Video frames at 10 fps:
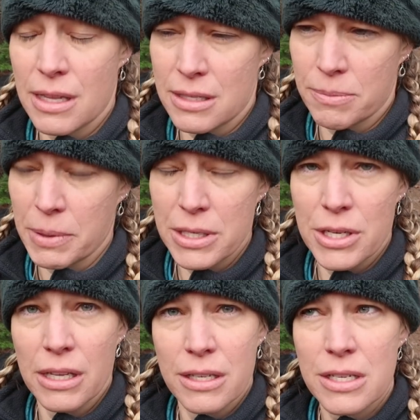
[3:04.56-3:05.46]
that's a big
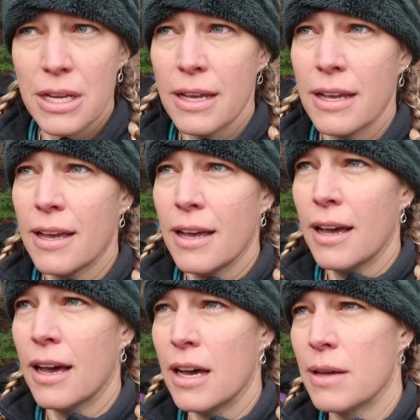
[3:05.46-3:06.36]
challenge.
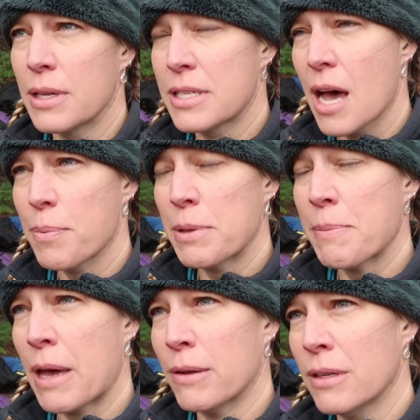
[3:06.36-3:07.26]
Uh, the top of the
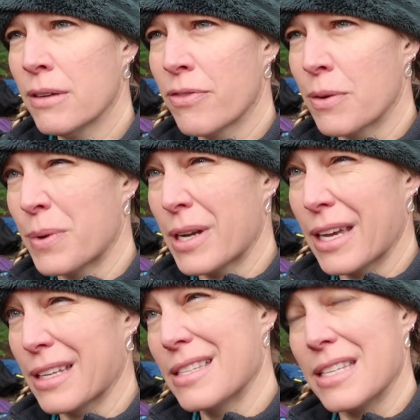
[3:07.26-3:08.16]
mountain, from what
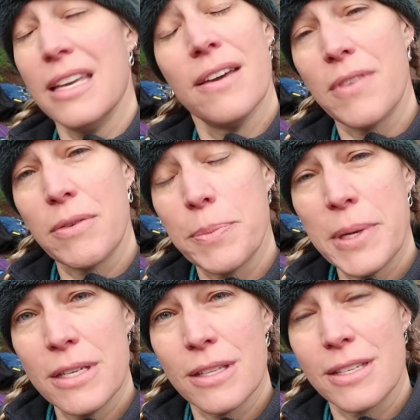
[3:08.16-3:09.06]
I could see, I've never
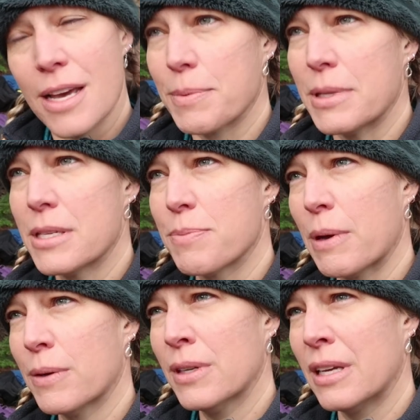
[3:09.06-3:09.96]
been to the top of this
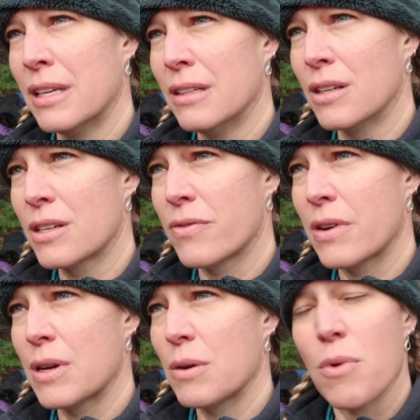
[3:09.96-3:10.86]
mountain. It looks
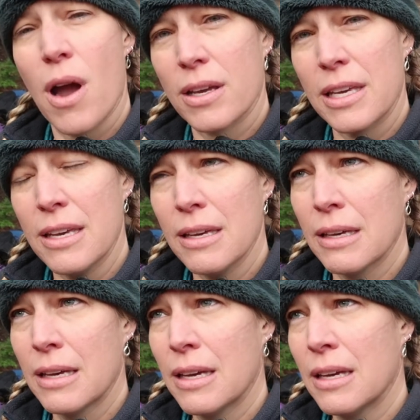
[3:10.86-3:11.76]
very rocky.
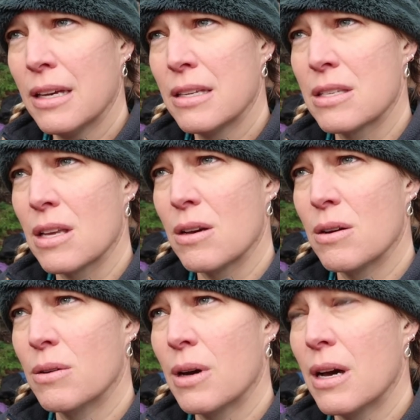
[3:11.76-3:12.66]

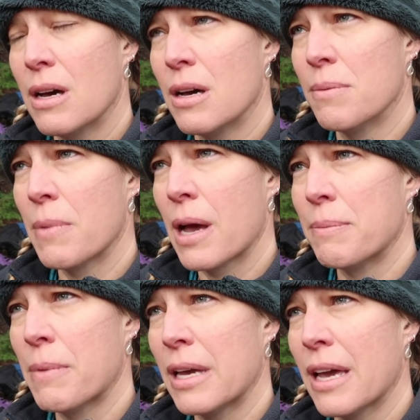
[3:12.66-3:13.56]
So um, I
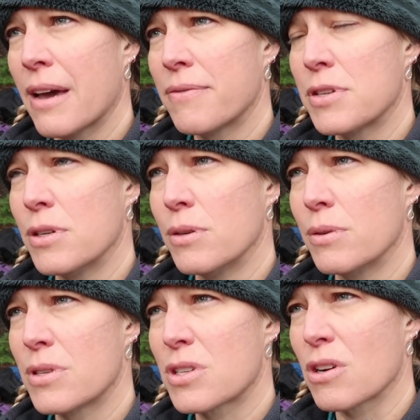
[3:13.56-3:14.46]
might have
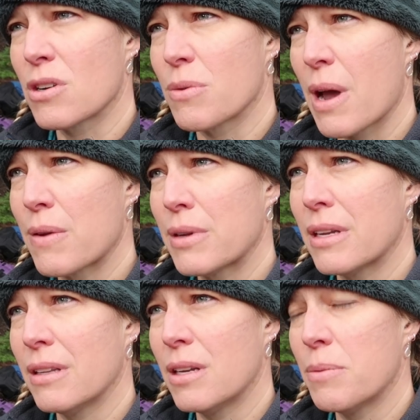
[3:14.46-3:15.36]
to skirt around
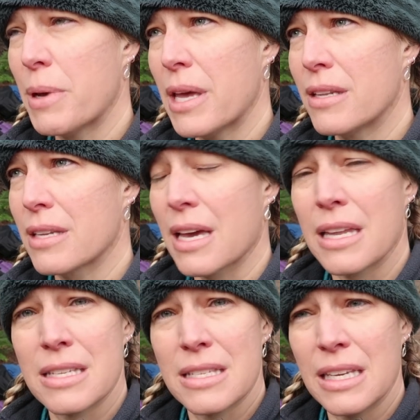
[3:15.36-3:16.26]
it a little bit to
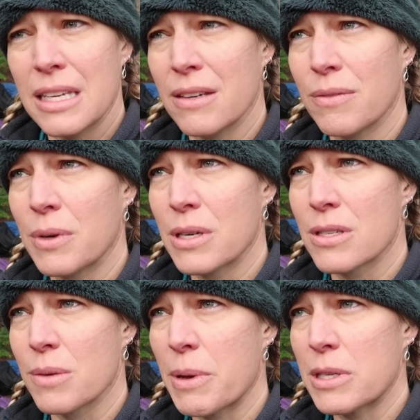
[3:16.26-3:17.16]
kind of see
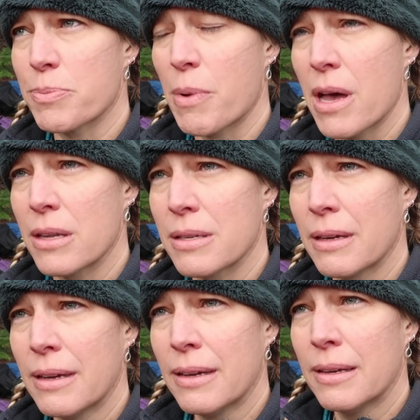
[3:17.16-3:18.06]
where's the best spot
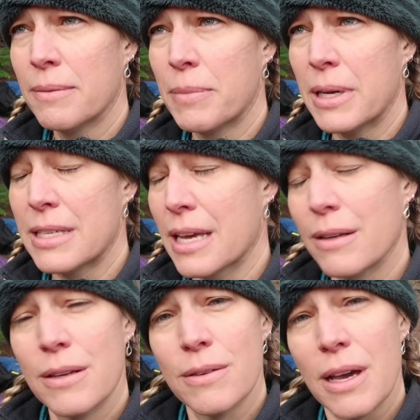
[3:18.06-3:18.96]
but I
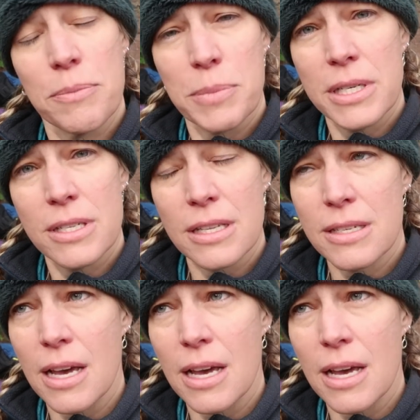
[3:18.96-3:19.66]
don't know, I haven't been to the